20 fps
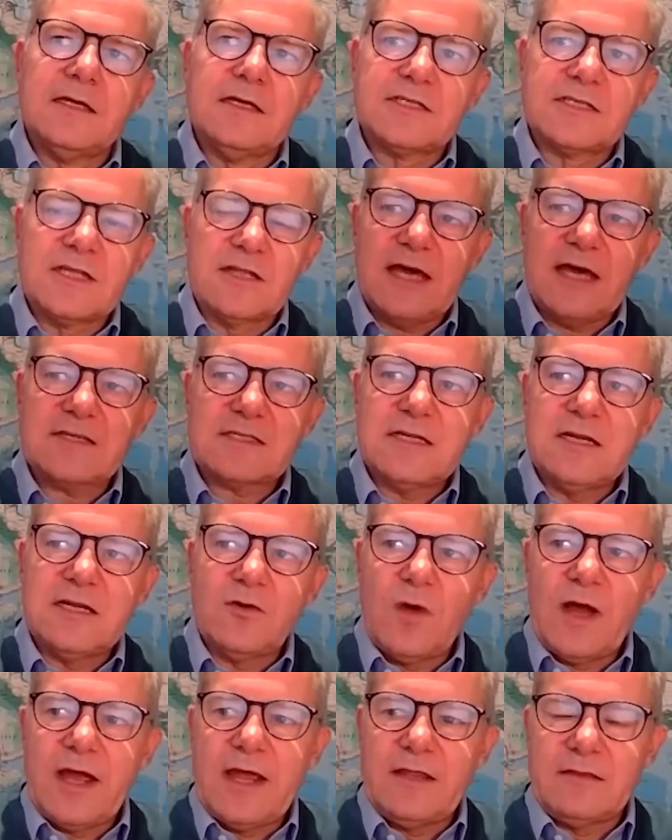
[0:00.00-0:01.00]
So that's in a
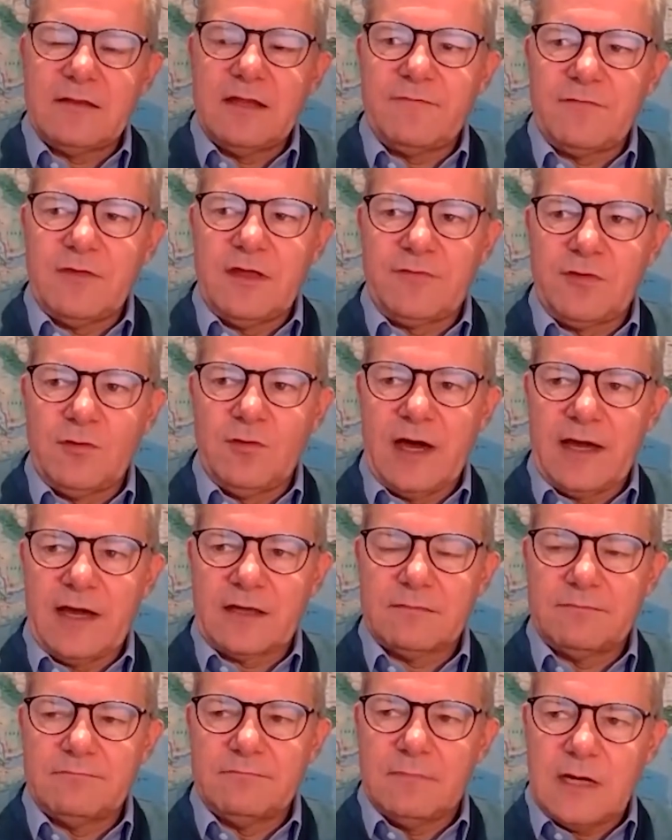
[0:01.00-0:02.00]
way, if you
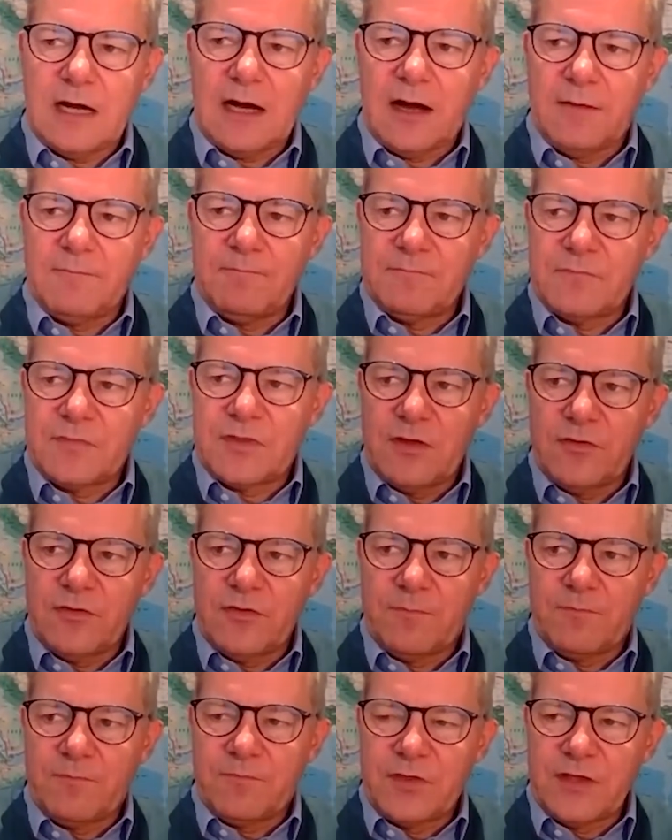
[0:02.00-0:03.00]
like,
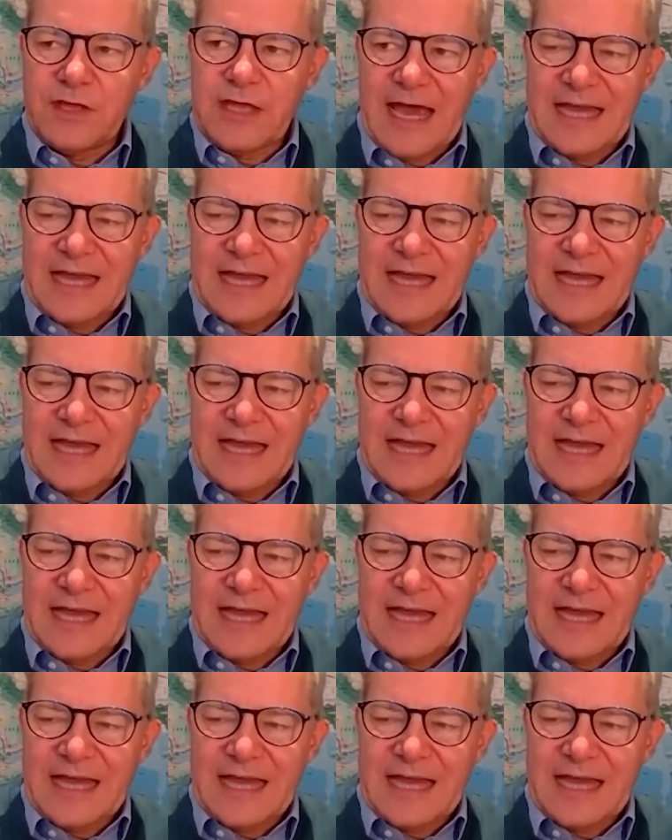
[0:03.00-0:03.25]
the